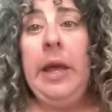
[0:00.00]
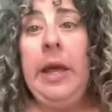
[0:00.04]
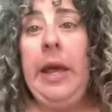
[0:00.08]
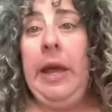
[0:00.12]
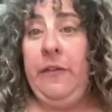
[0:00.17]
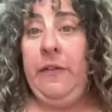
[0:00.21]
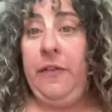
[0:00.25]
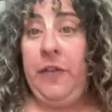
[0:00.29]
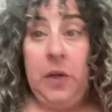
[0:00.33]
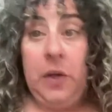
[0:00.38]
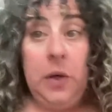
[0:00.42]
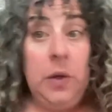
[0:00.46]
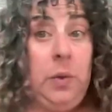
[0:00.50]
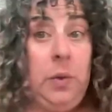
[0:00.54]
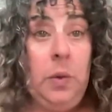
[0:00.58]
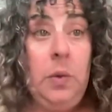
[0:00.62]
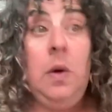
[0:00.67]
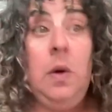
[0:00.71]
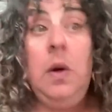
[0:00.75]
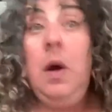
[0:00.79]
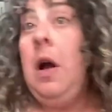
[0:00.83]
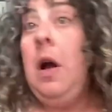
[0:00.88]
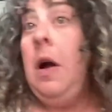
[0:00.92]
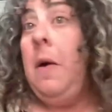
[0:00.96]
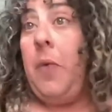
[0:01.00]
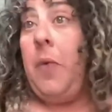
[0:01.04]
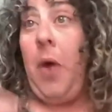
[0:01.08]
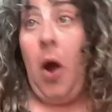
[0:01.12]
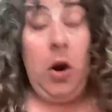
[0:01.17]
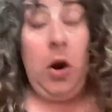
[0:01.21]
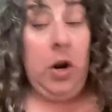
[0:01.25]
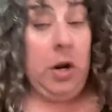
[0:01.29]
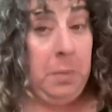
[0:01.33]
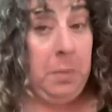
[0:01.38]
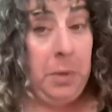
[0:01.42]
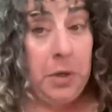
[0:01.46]
If you
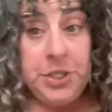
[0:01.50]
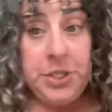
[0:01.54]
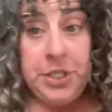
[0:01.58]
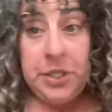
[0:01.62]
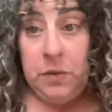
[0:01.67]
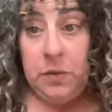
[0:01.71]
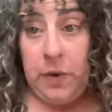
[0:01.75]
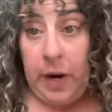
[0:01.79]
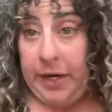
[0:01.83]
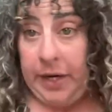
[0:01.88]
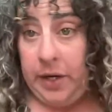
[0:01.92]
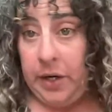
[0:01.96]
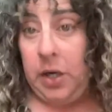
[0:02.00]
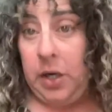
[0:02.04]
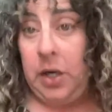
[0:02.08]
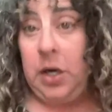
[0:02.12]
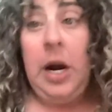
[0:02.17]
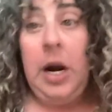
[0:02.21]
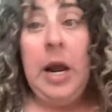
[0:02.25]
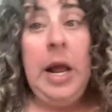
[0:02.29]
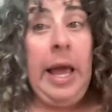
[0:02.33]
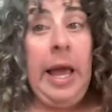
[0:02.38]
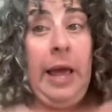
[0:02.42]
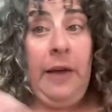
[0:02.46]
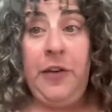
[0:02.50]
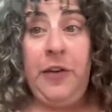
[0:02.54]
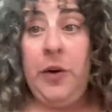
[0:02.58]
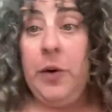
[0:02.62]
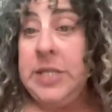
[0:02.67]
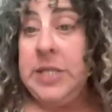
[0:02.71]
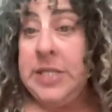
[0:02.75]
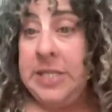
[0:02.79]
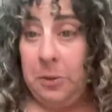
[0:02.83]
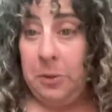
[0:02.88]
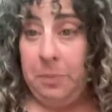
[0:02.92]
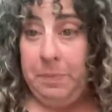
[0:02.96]
are an emerging writer, if you are
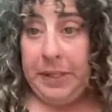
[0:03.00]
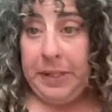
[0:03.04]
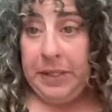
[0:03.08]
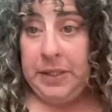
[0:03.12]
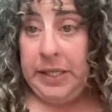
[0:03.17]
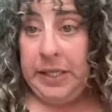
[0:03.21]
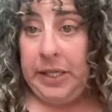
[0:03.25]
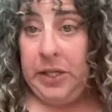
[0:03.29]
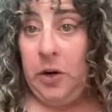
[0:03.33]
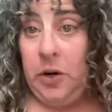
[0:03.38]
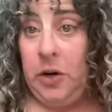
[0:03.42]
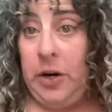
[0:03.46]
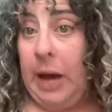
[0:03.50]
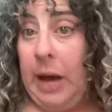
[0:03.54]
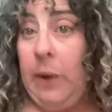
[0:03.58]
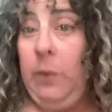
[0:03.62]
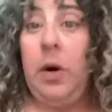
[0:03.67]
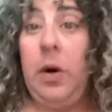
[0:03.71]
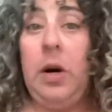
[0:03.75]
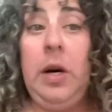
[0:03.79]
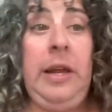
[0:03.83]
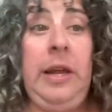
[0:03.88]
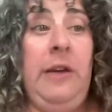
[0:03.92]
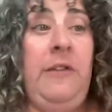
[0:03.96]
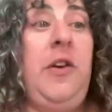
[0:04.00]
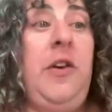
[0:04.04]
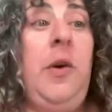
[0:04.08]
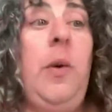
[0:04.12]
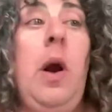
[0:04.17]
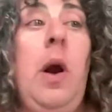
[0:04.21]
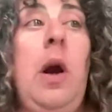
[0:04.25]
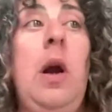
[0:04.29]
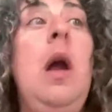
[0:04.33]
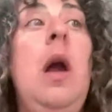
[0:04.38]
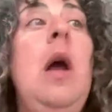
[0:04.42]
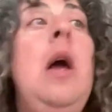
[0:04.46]
still building your network, if you
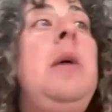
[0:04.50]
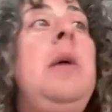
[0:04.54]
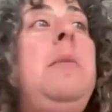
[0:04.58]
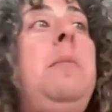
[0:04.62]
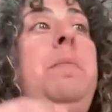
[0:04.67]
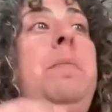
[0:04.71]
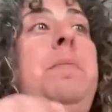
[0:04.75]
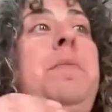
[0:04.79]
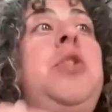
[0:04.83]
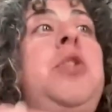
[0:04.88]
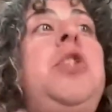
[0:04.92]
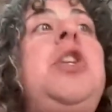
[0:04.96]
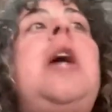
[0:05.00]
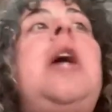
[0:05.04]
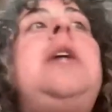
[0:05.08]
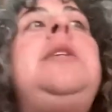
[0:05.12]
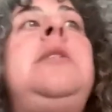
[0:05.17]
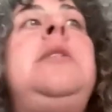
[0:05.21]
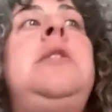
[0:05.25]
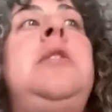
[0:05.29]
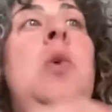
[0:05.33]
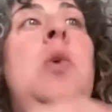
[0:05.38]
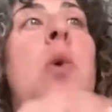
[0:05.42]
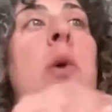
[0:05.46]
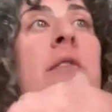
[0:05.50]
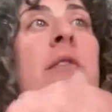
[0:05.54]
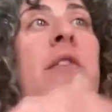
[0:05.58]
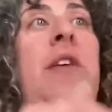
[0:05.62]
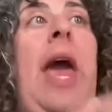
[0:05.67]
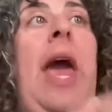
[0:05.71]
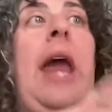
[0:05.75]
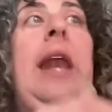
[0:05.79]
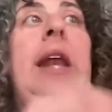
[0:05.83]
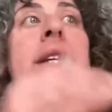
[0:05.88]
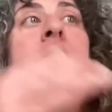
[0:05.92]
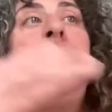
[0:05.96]
are just sort of
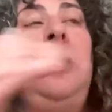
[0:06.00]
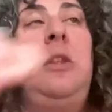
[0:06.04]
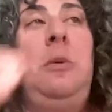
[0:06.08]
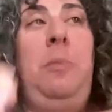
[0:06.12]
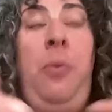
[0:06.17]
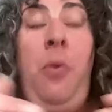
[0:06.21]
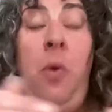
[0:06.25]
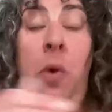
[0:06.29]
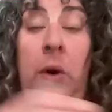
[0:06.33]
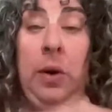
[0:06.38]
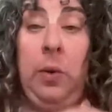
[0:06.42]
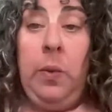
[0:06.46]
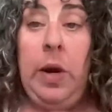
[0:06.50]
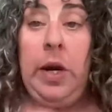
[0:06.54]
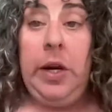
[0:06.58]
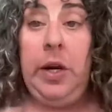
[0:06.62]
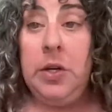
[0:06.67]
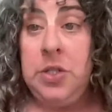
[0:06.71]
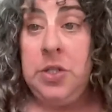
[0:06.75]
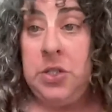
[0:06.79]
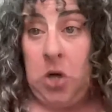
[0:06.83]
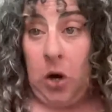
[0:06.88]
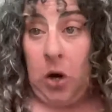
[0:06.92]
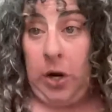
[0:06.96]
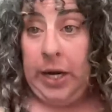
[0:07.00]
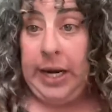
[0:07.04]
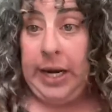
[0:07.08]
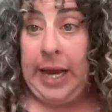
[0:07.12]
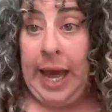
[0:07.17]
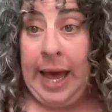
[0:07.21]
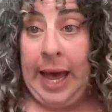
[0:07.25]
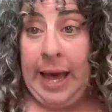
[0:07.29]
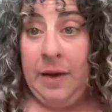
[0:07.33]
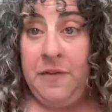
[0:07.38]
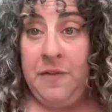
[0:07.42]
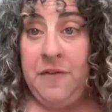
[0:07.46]
getting to the point where you're starting to
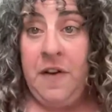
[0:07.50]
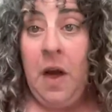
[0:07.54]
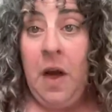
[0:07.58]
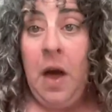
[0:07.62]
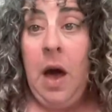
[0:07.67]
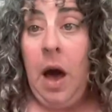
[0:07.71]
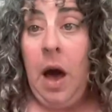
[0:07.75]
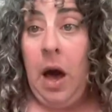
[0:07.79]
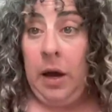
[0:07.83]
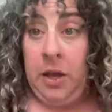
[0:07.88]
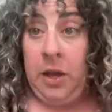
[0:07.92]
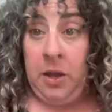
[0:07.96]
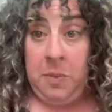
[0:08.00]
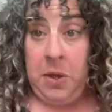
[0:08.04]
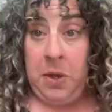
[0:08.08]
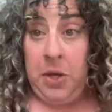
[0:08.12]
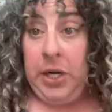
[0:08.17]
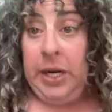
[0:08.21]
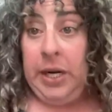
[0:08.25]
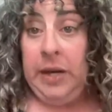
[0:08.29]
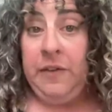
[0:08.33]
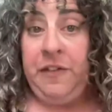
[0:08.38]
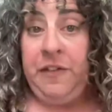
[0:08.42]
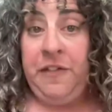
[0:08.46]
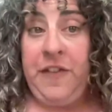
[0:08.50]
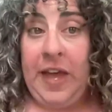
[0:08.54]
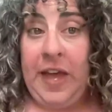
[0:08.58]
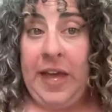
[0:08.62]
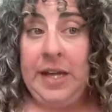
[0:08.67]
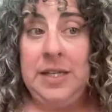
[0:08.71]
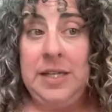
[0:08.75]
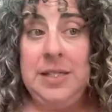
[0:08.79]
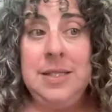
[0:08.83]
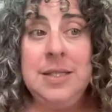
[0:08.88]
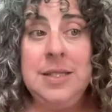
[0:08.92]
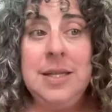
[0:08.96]
have a community of
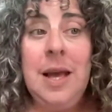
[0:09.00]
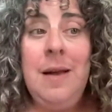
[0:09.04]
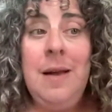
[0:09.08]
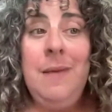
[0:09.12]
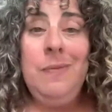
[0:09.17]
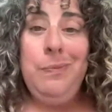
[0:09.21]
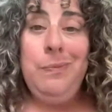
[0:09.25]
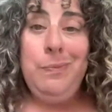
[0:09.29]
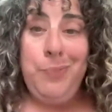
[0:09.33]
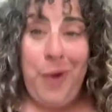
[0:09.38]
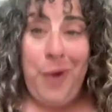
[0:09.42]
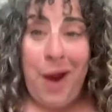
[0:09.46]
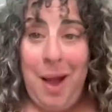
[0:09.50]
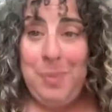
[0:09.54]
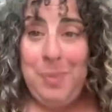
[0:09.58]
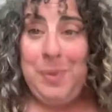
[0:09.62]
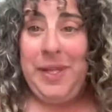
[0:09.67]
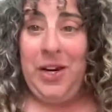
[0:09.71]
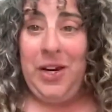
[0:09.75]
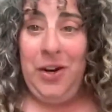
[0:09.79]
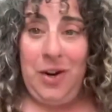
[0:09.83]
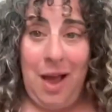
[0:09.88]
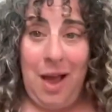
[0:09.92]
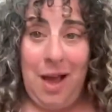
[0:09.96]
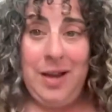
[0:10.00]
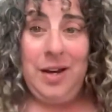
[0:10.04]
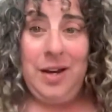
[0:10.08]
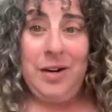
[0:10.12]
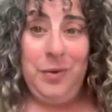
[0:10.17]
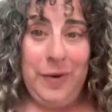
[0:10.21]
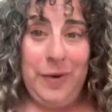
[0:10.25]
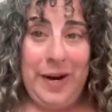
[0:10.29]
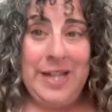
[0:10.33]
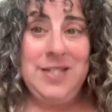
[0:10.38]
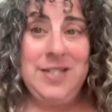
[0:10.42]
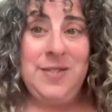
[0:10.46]
fans, probably you're not going to
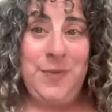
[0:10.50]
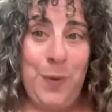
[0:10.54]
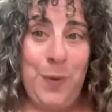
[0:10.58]
raise